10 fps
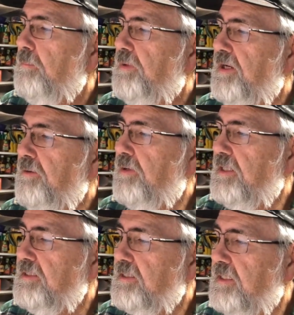But
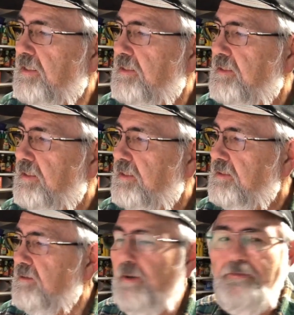anyways, so
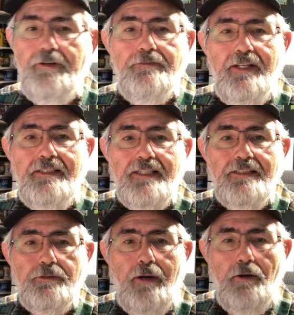about 15
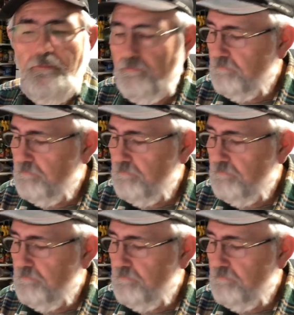cents a round.